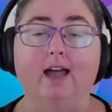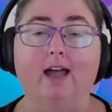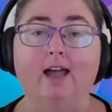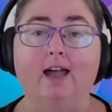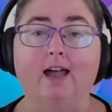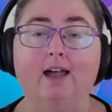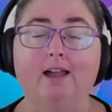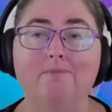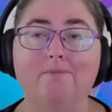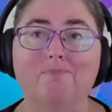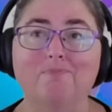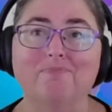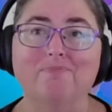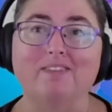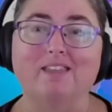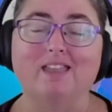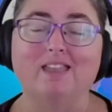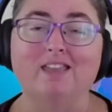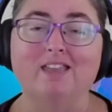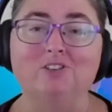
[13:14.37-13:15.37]

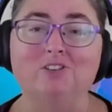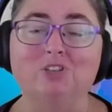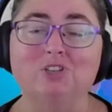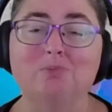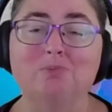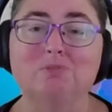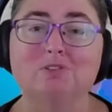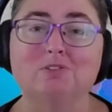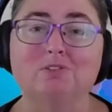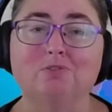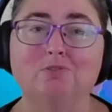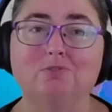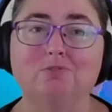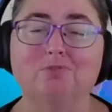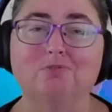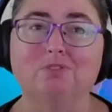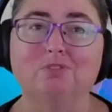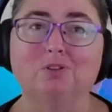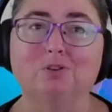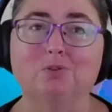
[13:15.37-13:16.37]
In terms of
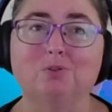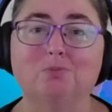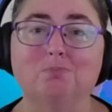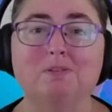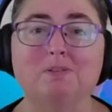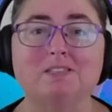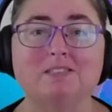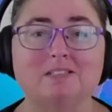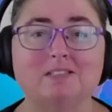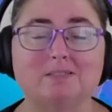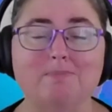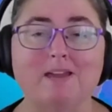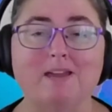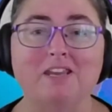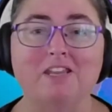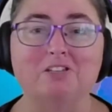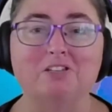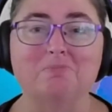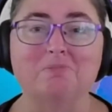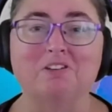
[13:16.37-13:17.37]
good business
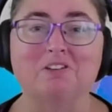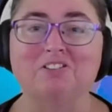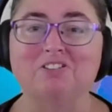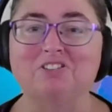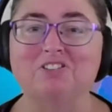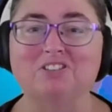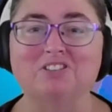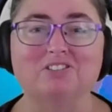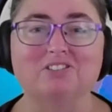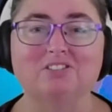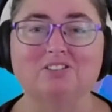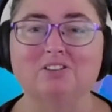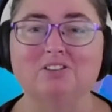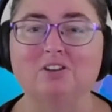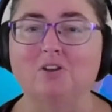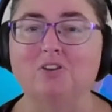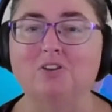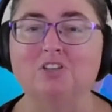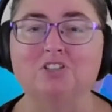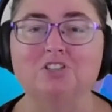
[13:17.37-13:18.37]
management and just,
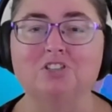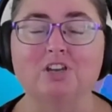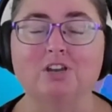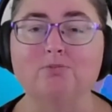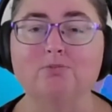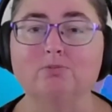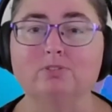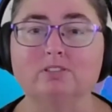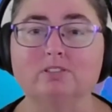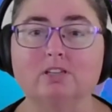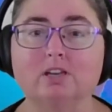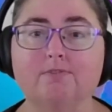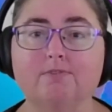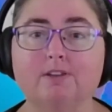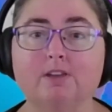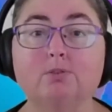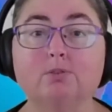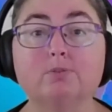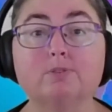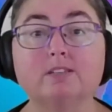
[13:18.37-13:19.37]
your general
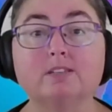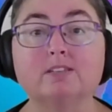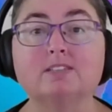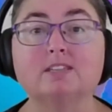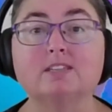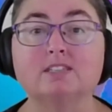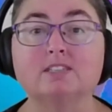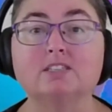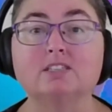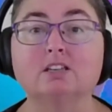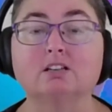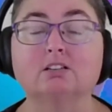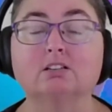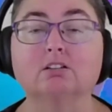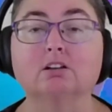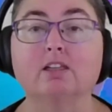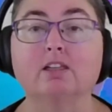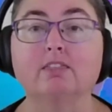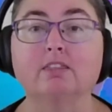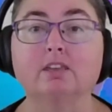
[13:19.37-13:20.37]
stuff, it also says to your
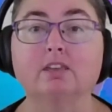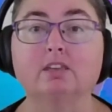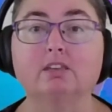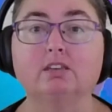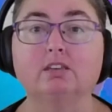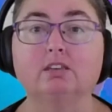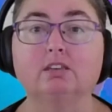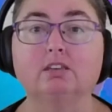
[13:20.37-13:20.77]
client that